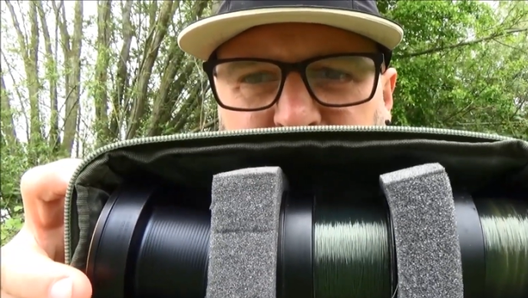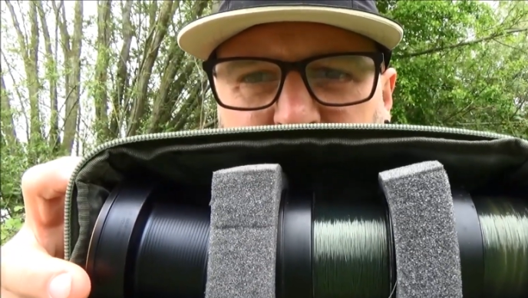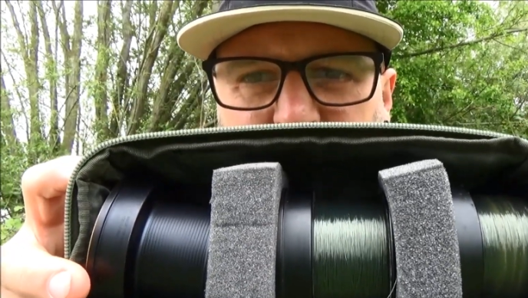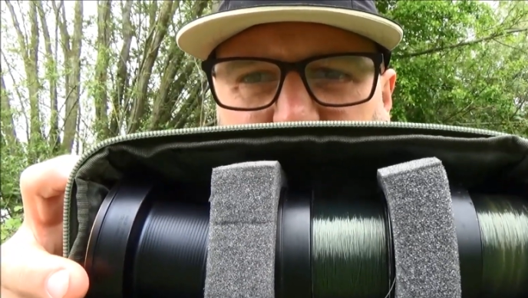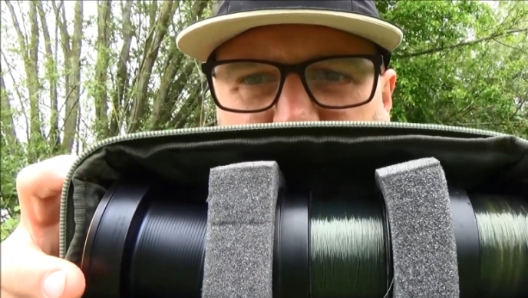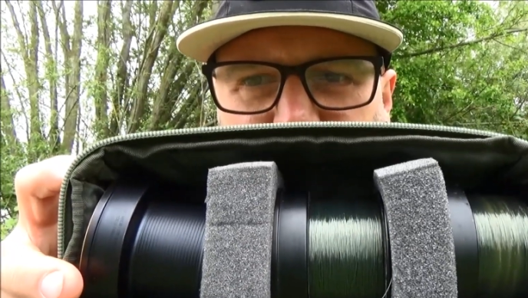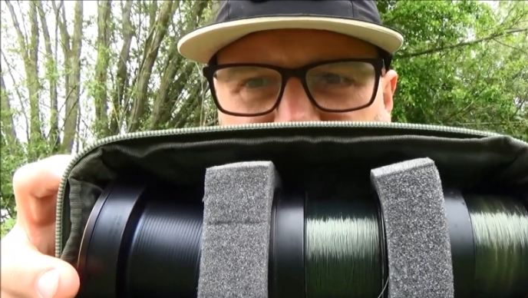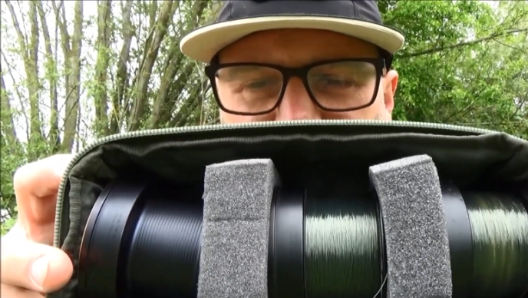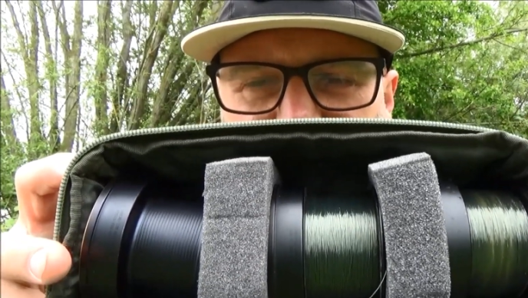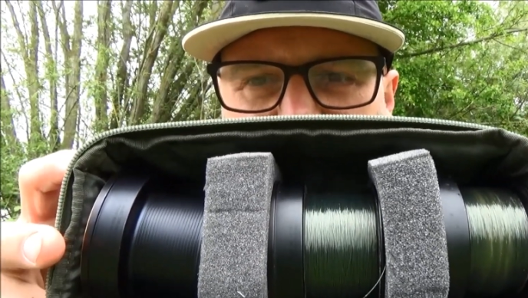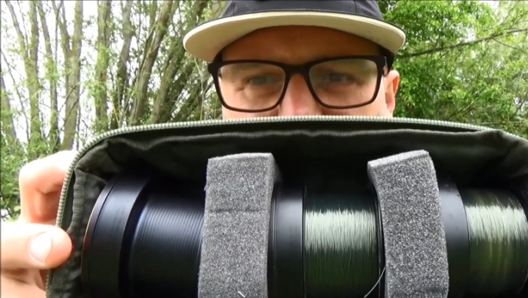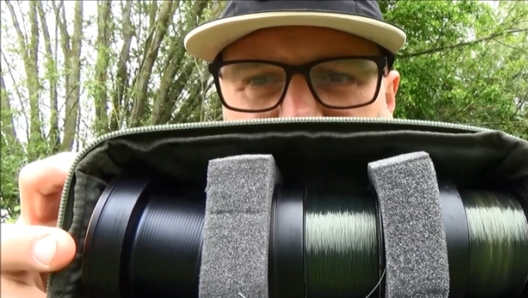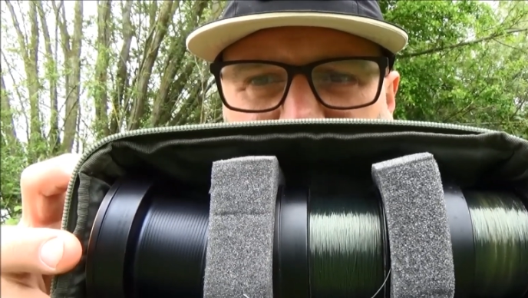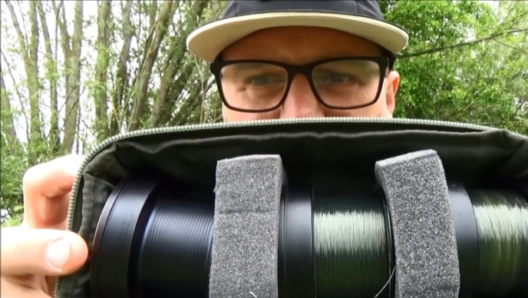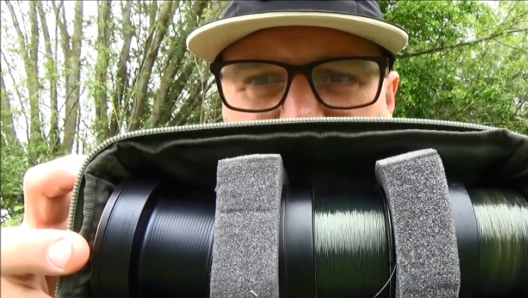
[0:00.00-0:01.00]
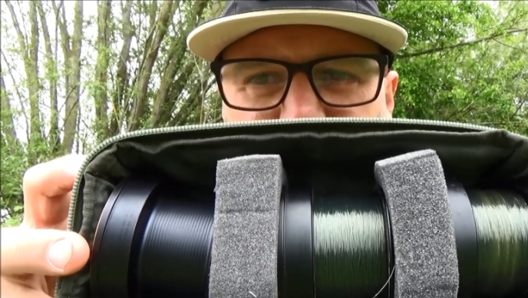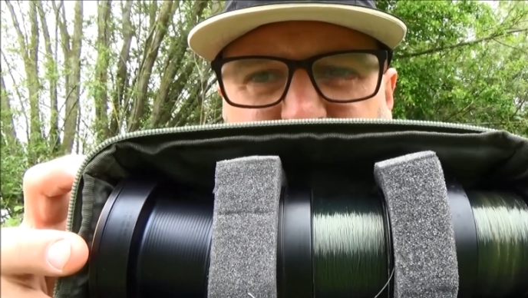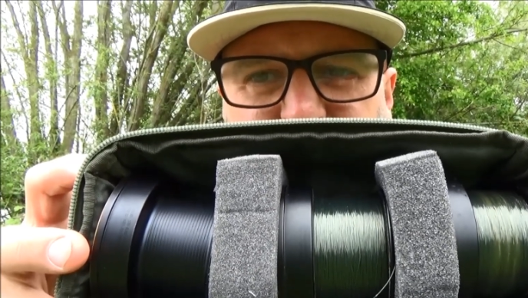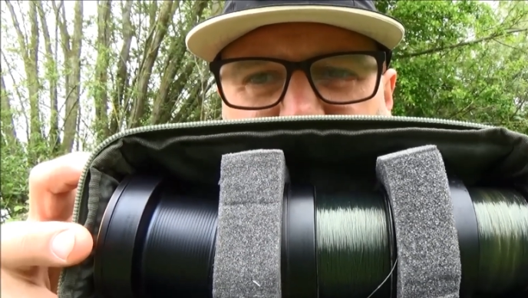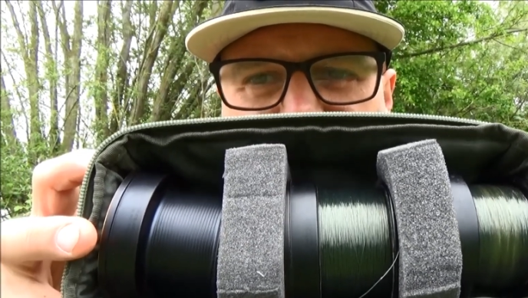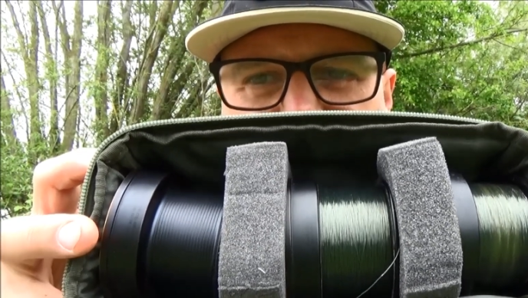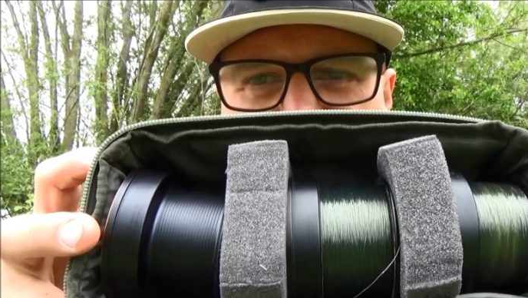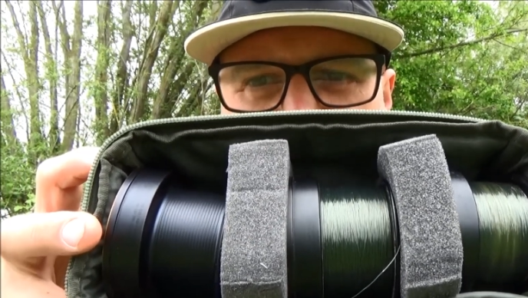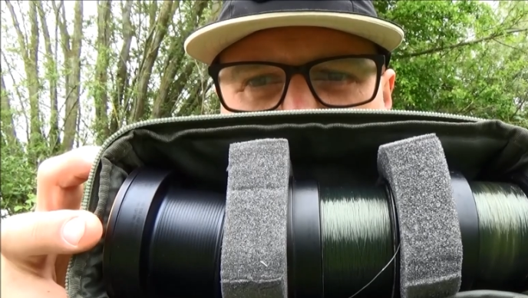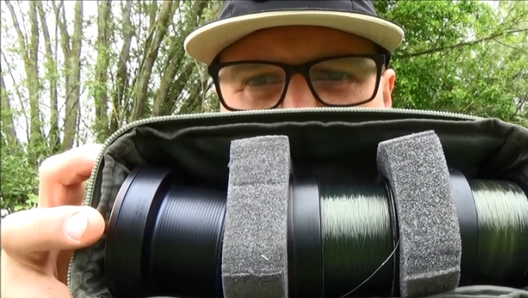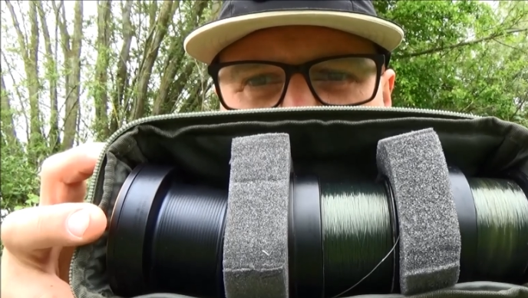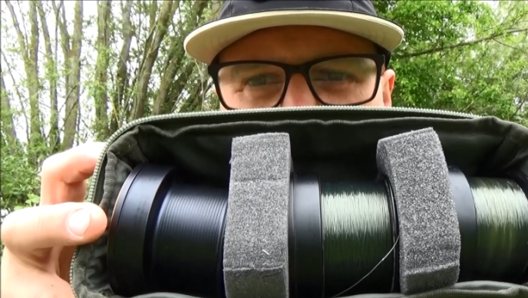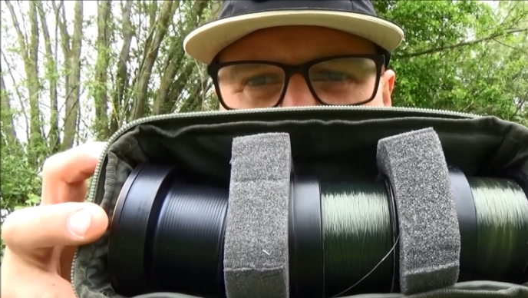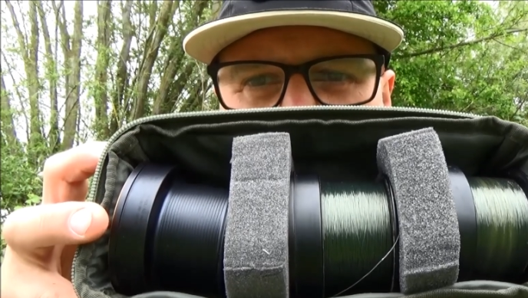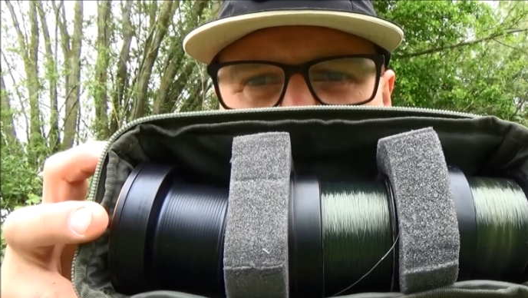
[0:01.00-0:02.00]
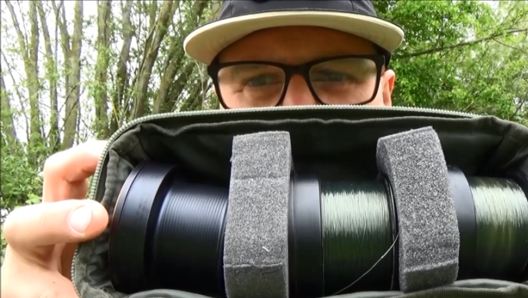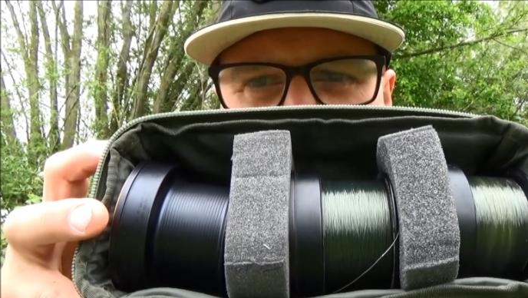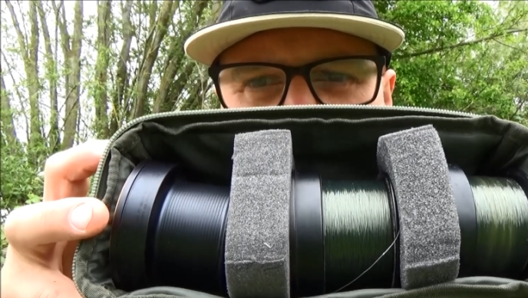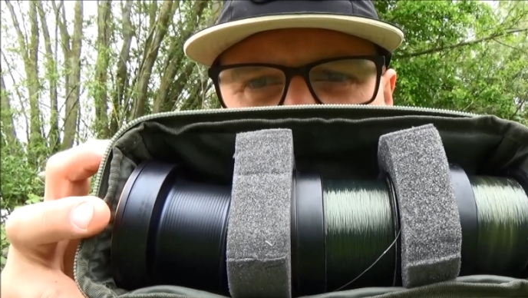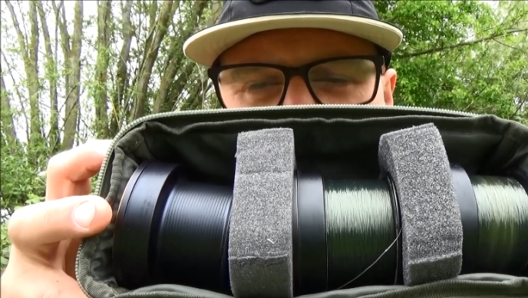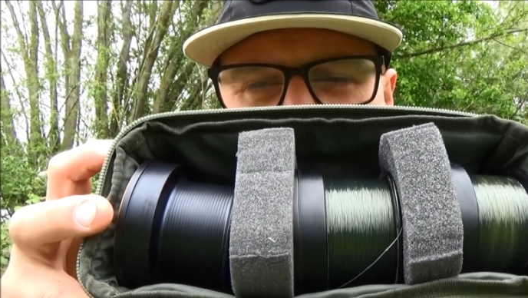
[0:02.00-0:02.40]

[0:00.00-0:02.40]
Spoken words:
most of the big pit reels on the market